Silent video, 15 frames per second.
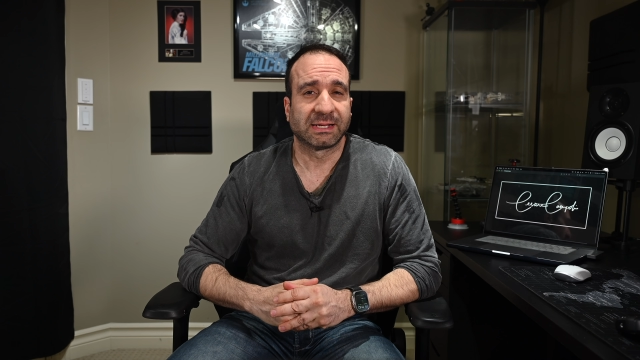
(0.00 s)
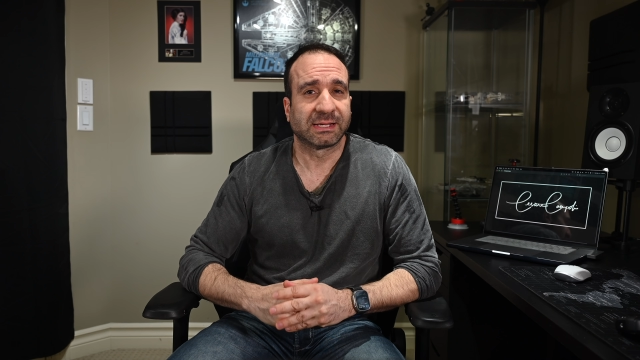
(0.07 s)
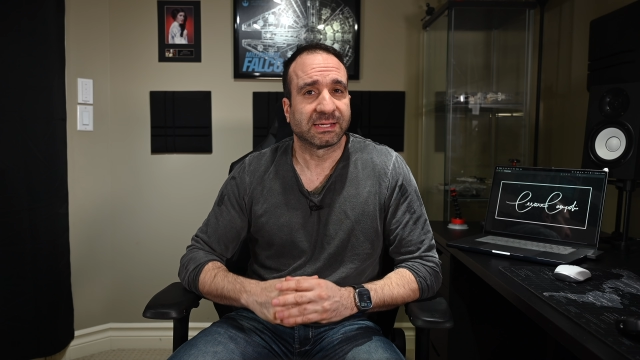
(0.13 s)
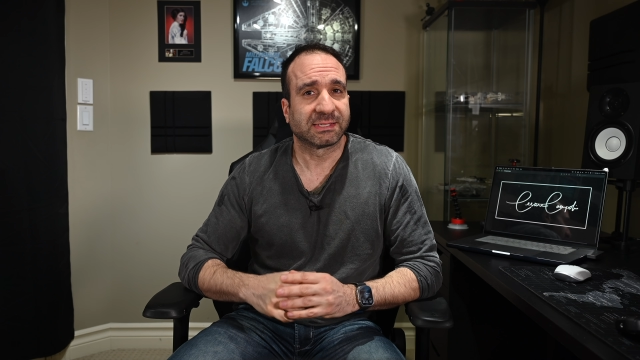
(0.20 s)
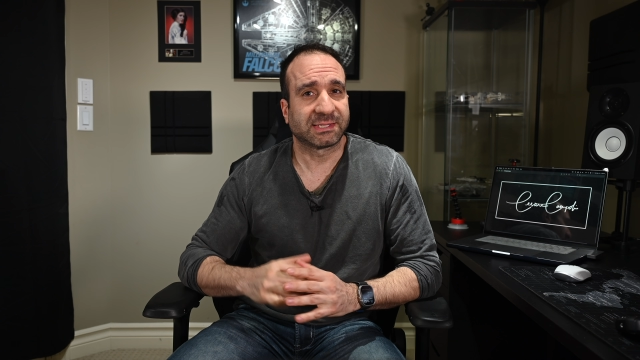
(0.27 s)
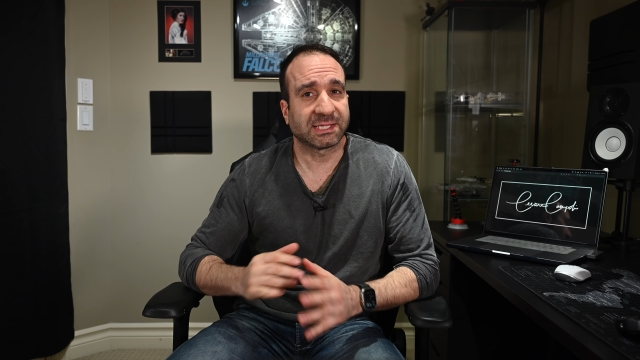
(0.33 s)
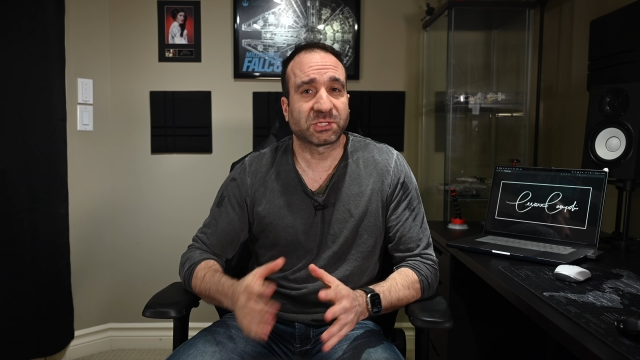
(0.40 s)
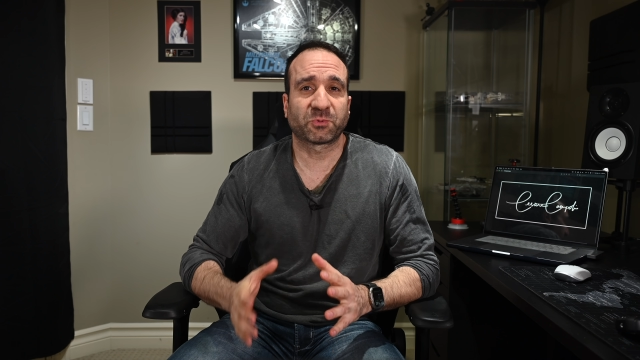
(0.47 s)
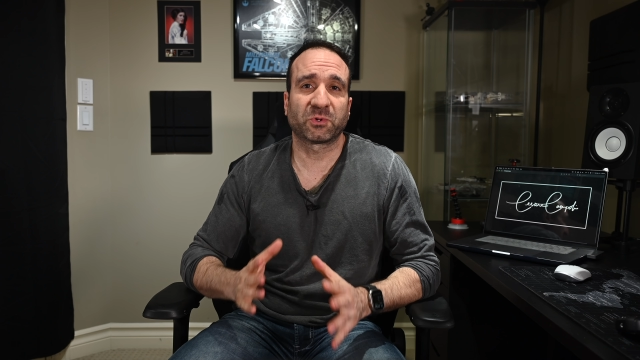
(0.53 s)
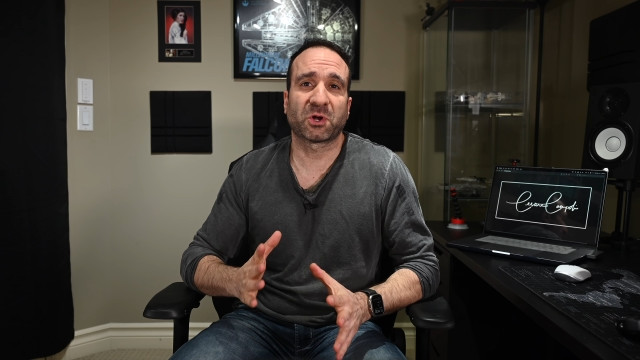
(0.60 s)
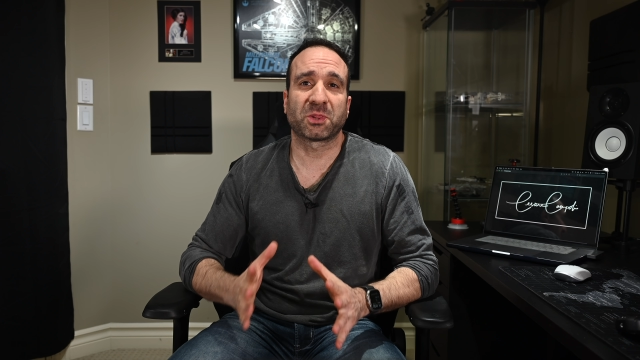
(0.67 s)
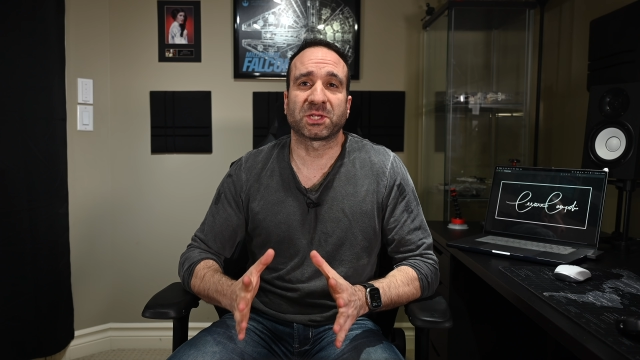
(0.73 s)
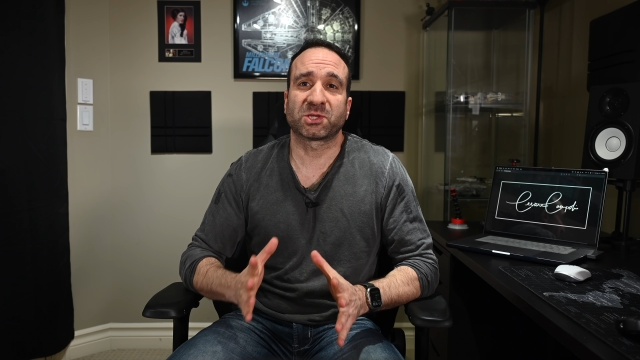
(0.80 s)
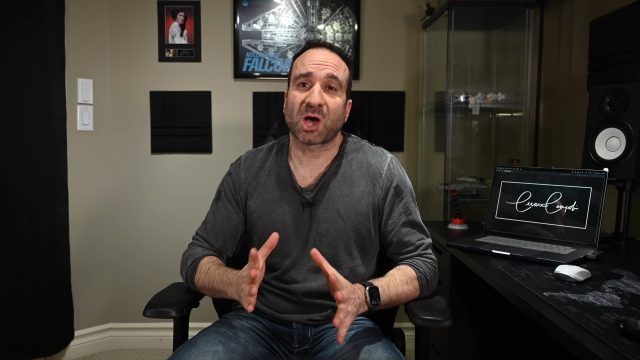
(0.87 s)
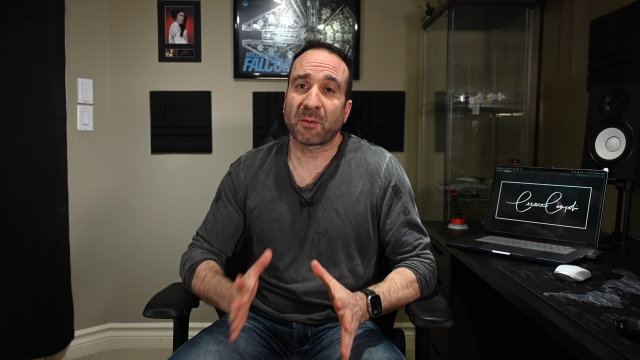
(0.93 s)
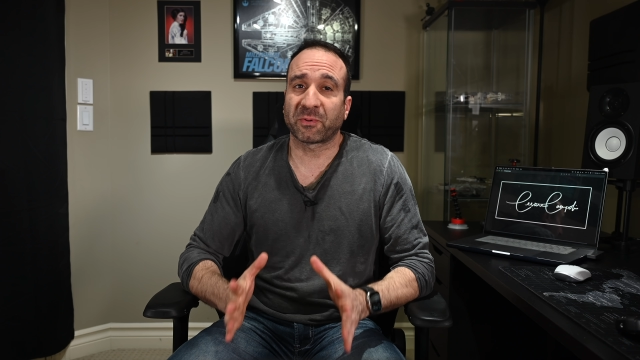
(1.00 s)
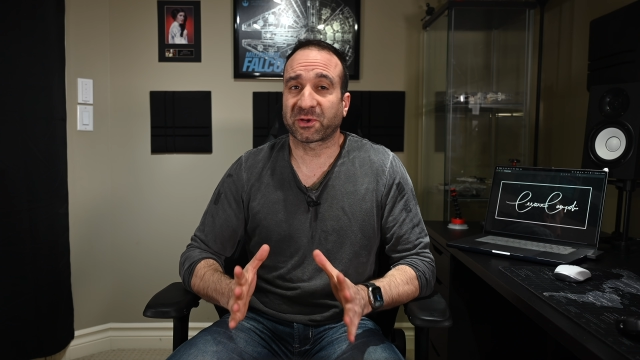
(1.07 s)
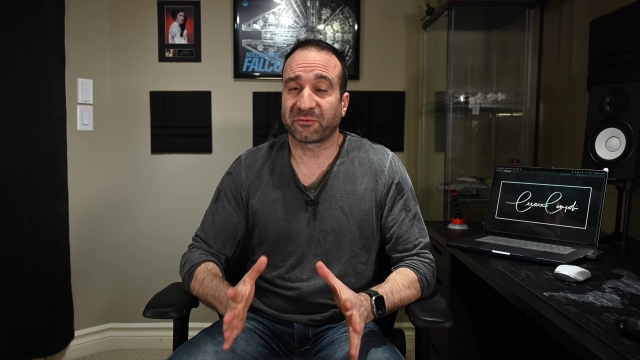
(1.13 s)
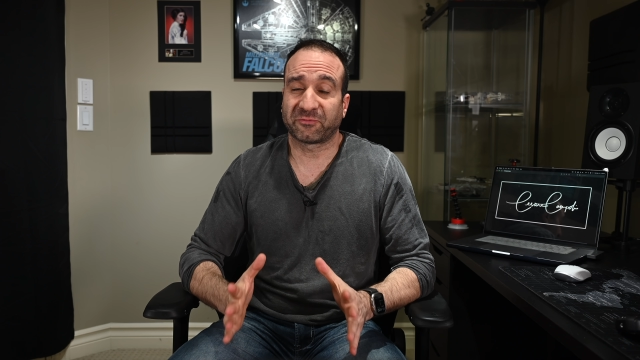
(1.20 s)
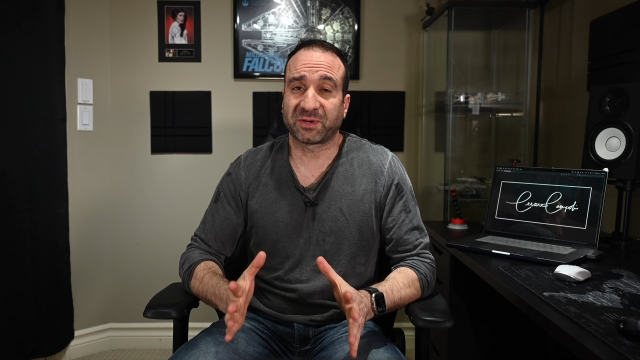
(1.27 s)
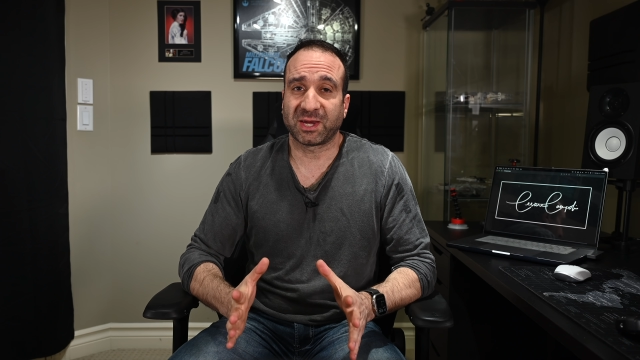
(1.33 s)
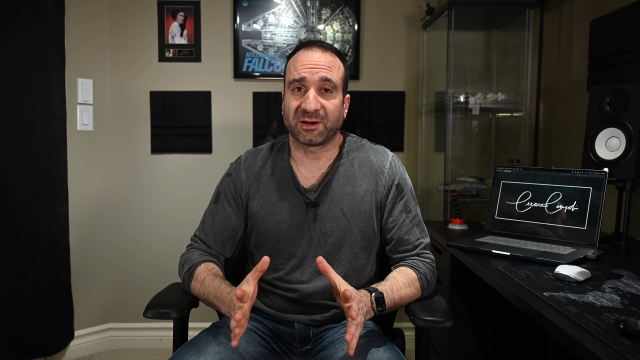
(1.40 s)
Since we're on the topic
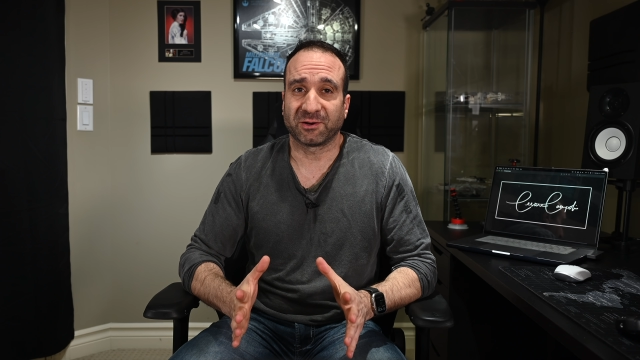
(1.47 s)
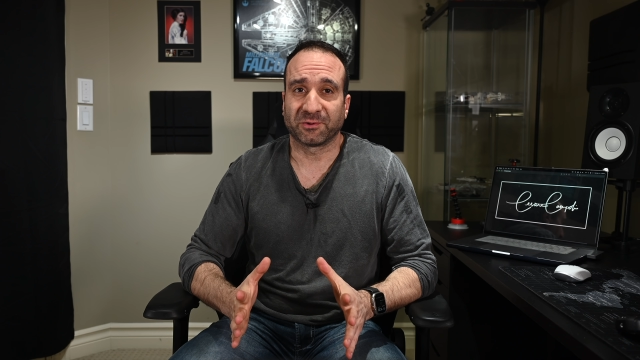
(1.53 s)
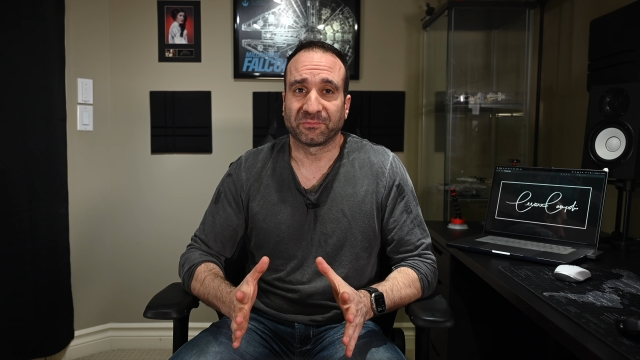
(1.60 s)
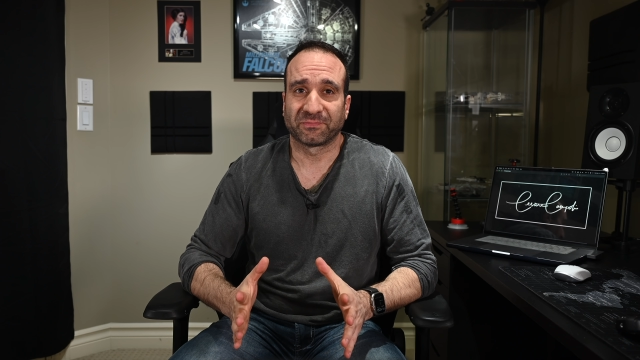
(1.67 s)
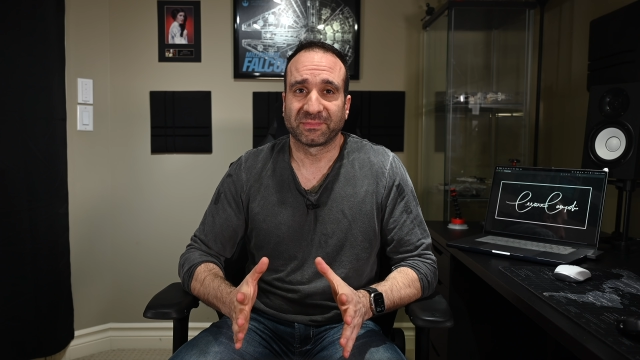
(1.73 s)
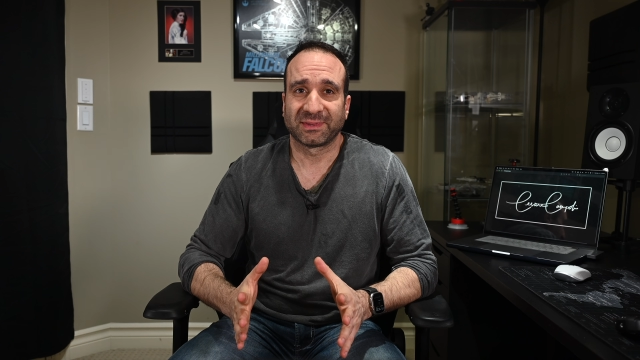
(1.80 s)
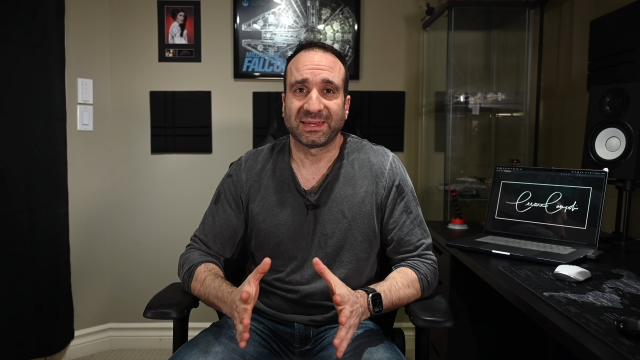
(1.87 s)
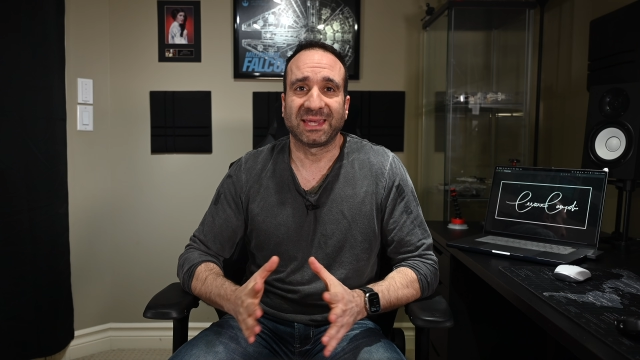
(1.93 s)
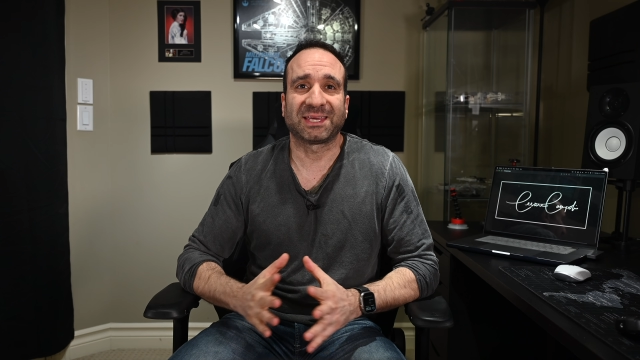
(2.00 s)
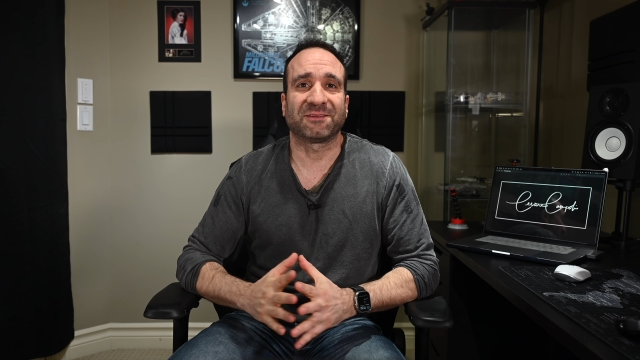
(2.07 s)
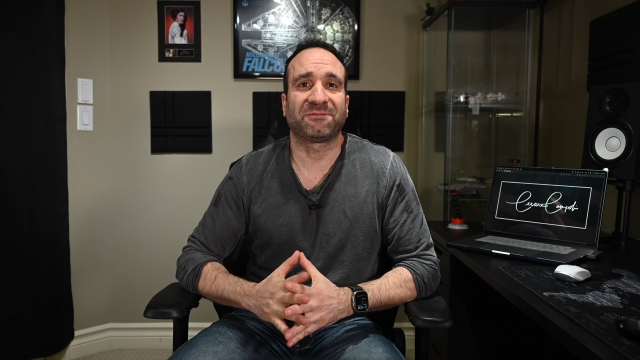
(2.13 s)
of gear, it can